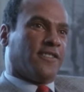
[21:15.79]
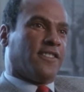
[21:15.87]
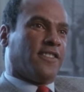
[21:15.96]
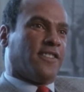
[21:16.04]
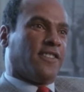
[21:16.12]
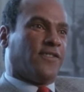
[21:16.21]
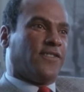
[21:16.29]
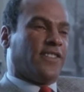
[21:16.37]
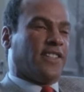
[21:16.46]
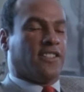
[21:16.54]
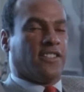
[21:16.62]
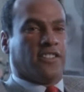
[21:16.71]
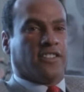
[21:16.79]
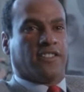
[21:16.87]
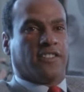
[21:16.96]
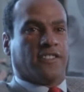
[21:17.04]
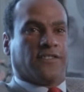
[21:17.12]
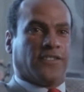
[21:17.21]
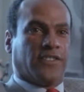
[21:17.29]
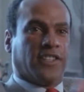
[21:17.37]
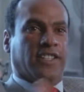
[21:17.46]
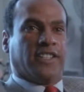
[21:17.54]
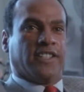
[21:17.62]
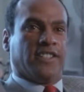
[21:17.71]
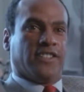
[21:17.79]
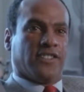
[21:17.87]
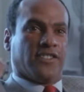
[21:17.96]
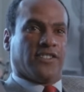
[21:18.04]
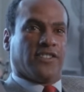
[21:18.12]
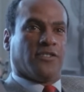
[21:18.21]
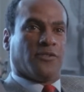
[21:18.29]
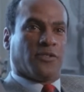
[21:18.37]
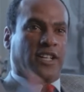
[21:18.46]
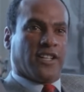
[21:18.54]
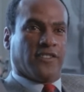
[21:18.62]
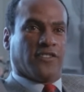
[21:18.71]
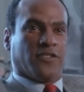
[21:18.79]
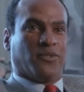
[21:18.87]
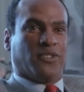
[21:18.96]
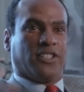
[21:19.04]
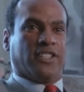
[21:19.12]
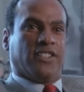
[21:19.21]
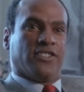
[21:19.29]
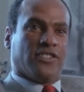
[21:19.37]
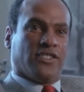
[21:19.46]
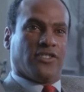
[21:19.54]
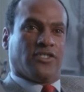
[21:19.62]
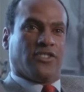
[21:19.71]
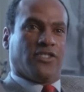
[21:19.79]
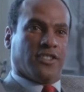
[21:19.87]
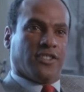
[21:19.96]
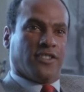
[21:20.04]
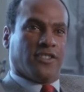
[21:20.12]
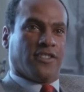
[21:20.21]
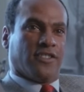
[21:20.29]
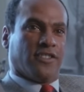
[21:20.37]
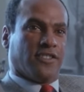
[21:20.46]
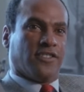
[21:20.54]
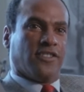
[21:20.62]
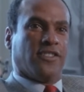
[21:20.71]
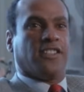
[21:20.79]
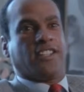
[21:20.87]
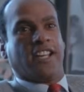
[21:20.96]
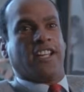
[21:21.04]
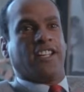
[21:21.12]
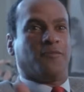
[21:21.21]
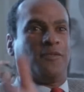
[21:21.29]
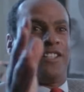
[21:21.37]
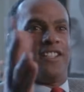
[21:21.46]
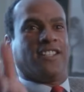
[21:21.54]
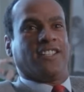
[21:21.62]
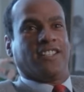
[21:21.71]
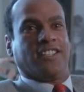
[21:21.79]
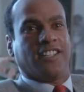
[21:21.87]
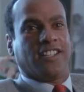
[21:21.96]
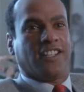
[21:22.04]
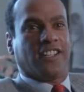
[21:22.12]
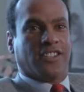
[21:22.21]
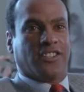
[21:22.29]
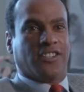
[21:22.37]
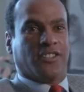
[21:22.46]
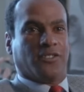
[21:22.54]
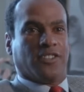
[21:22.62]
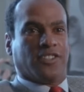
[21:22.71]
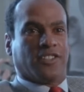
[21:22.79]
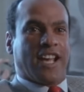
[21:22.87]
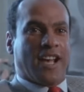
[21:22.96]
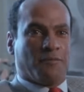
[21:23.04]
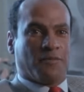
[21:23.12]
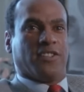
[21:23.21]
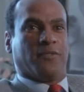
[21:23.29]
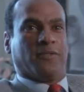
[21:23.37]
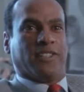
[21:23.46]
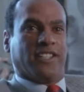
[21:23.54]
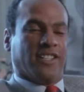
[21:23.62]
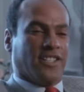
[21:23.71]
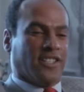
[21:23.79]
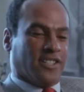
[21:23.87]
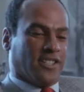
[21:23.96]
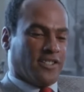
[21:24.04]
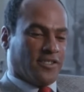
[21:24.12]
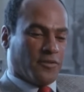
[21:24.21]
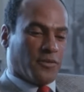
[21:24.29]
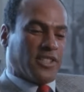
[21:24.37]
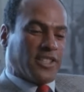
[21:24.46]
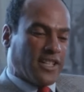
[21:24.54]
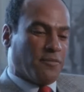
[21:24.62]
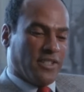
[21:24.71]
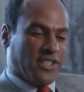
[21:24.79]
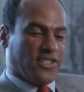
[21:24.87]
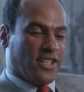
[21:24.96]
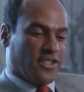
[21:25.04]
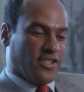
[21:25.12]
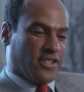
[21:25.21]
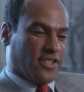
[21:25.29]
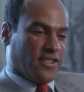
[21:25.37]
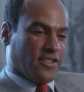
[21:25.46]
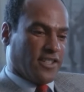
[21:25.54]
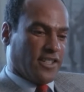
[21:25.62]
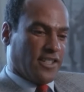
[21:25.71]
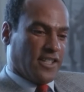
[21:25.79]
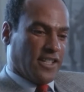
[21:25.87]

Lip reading: defendant flees, it's the right of the police to detain him to capture him with any means necessary,